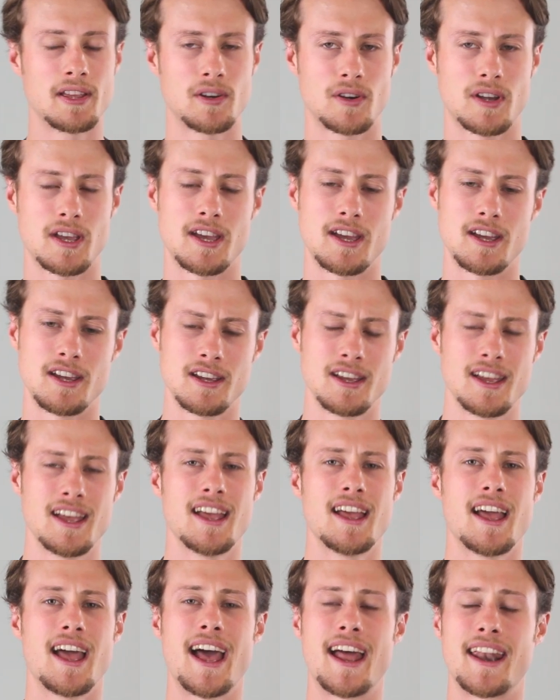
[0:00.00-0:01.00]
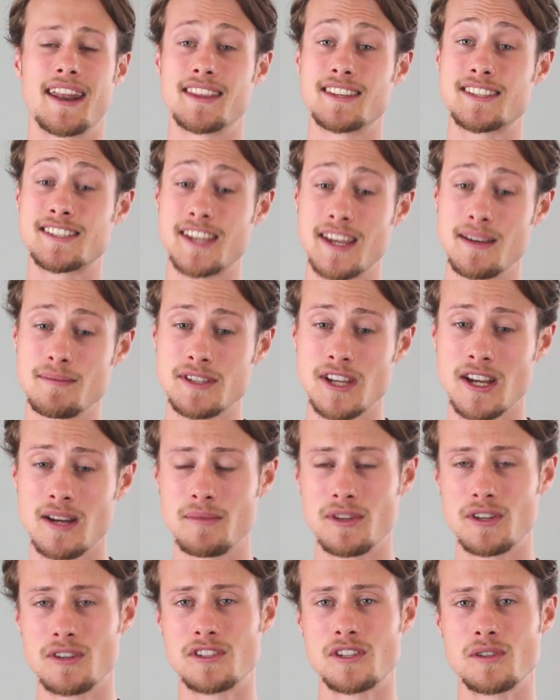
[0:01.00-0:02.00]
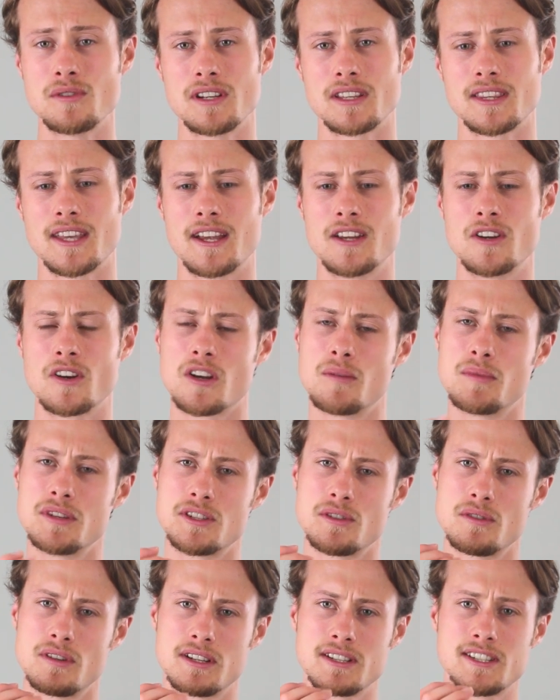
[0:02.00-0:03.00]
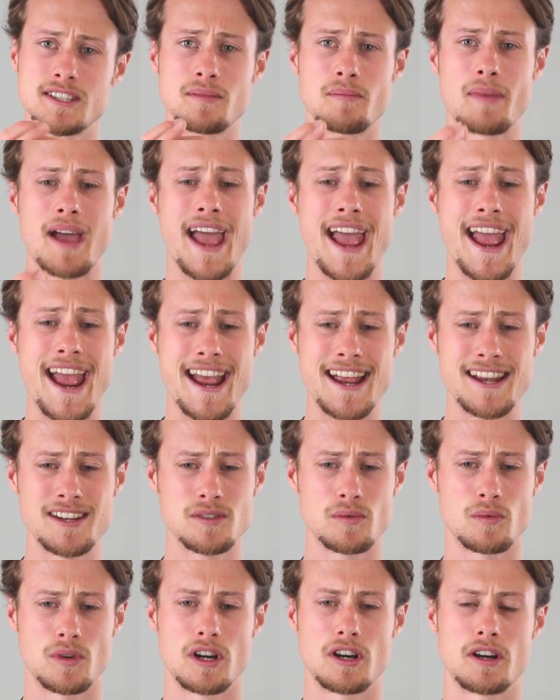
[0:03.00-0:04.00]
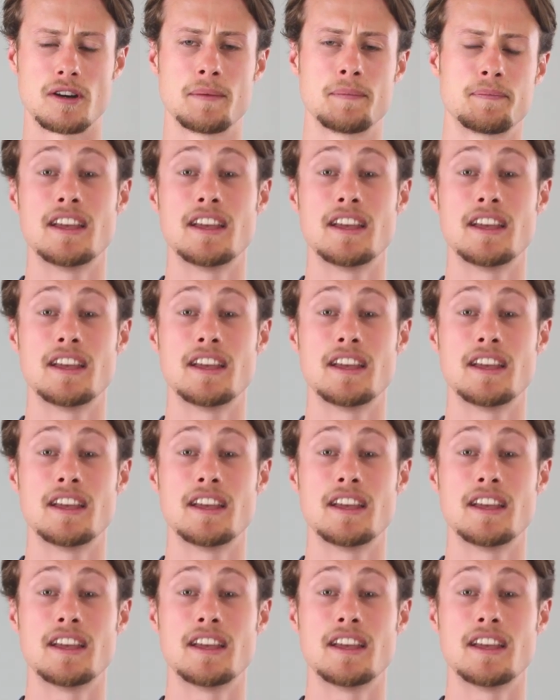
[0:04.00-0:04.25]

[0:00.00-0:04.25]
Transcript: Okay, and at the same time that you're doing that, you're going to be doing some hand wah.